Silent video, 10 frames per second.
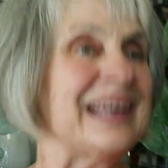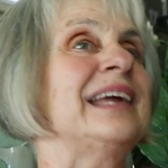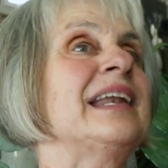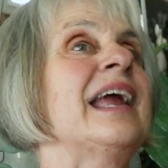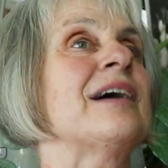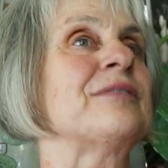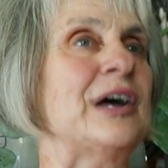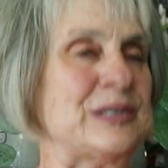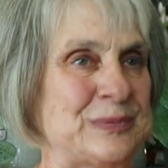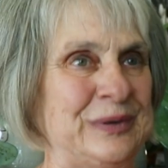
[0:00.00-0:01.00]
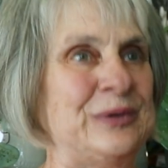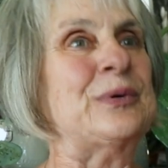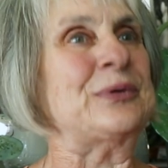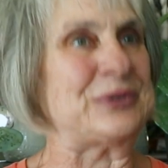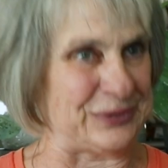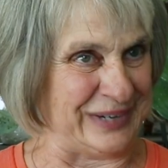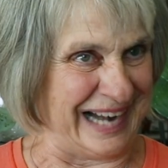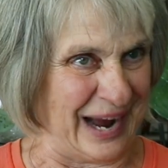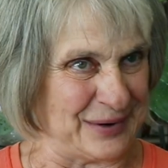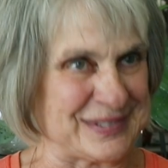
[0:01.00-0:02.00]
and have a husband who owned a
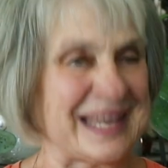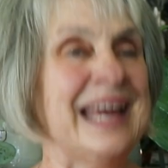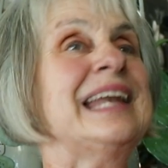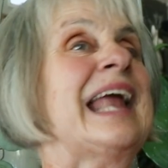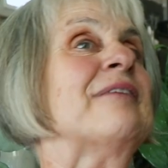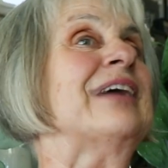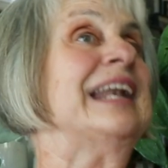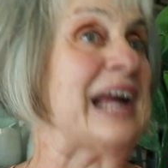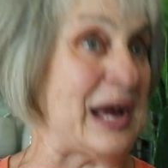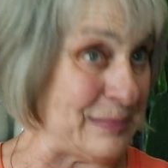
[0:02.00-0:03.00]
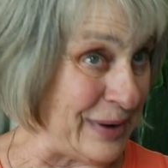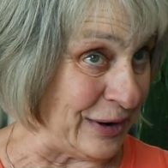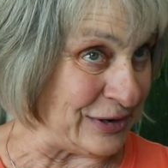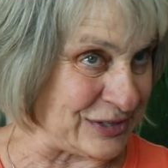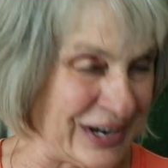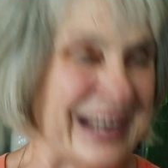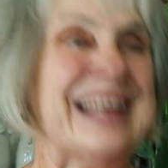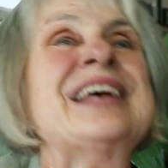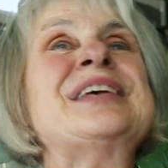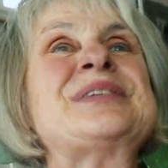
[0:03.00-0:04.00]
greenhouse and have any kind of marriage.
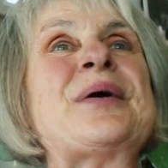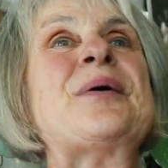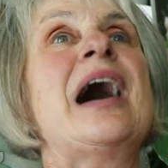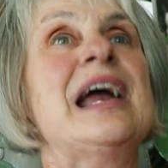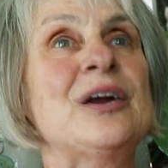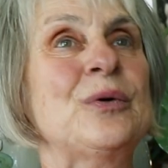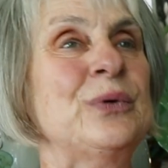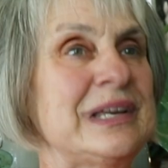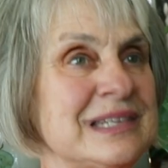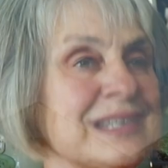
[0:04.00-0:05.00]
So I quit